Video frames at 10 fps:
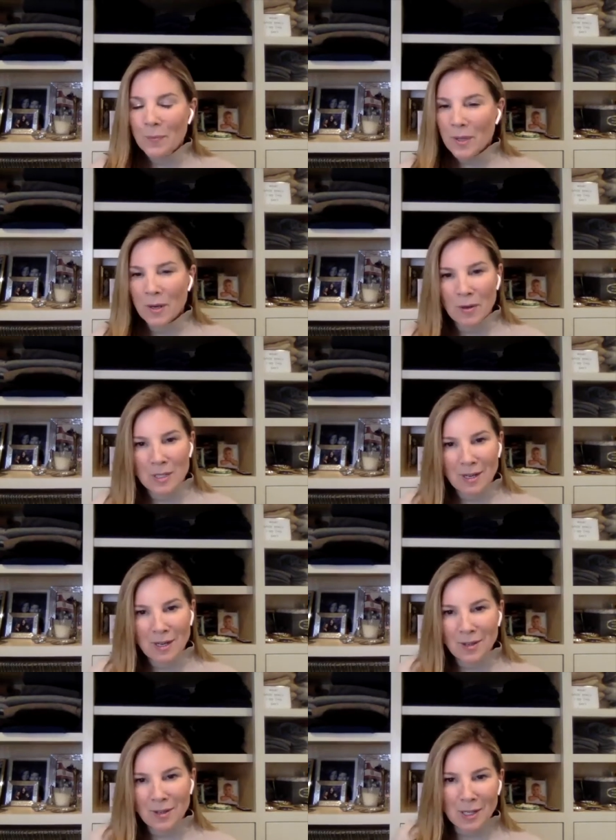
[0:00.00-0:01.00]
You know, there's,
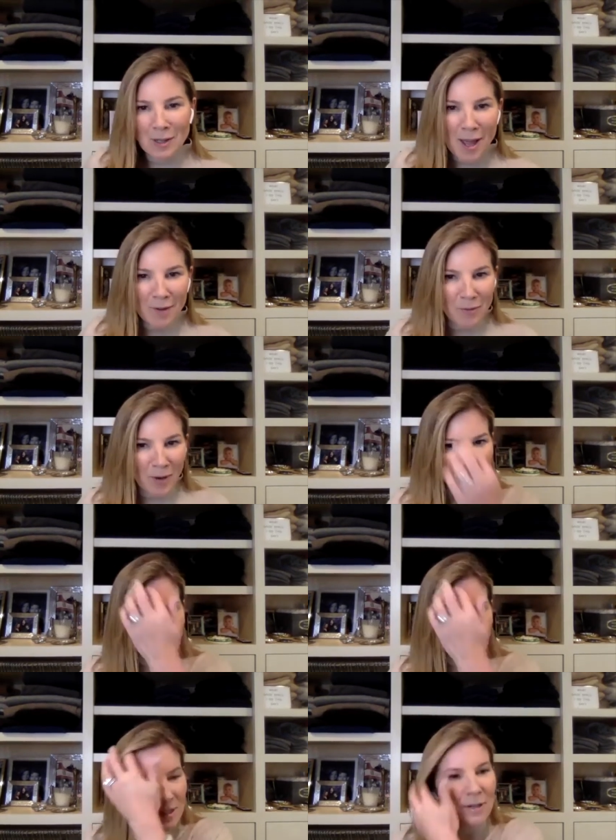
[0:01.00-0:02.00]
there's a lot of great
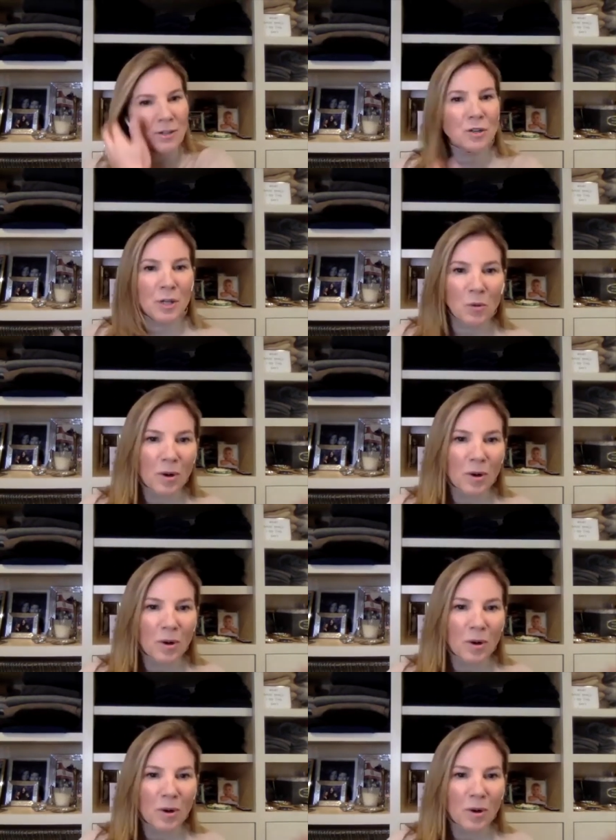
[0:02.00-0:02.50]
books on turning